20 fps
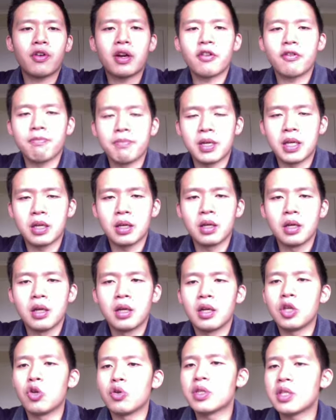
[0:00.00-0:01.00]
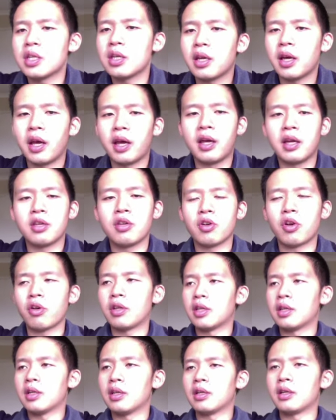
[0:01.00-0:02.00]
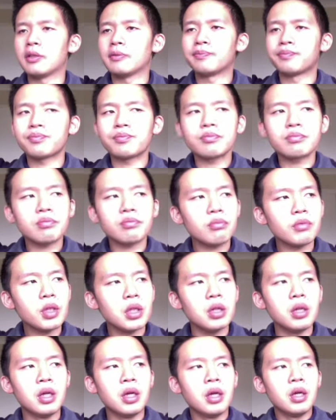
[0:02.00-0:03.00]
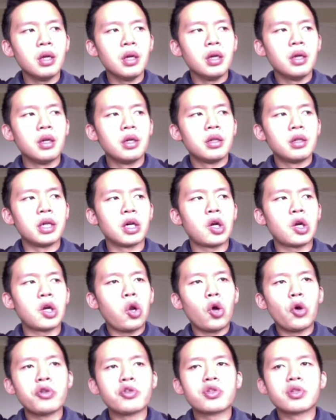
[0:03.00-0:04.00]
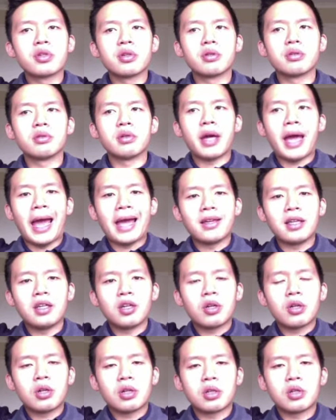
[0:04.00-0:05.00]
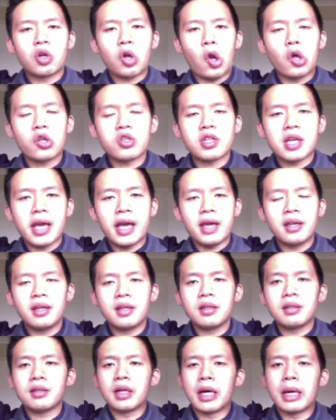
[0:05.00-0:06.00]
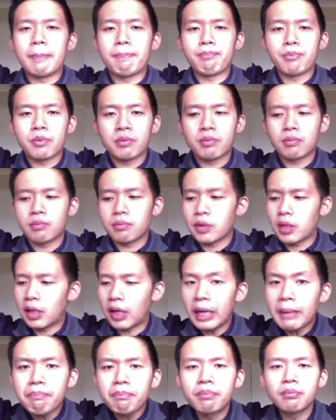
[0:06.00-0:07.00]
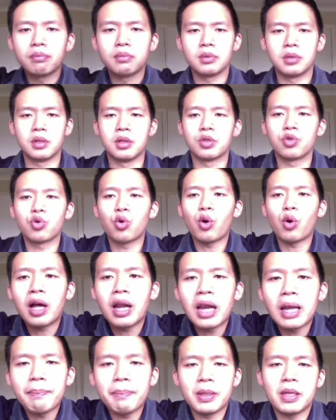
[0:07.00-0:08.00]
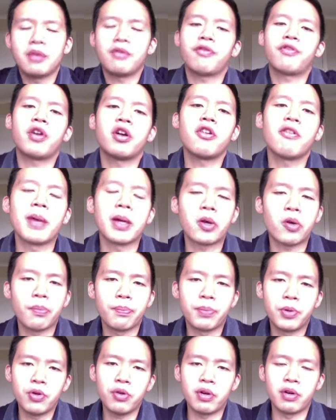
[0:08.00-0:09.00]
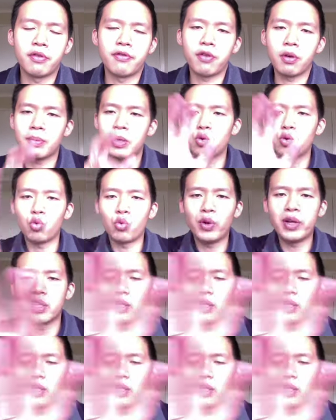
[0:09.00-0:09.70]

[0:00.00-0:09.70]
of me using a, you know, the the clothes hanging, clothes hanging um, clip. To clip it in front of my computer for me to read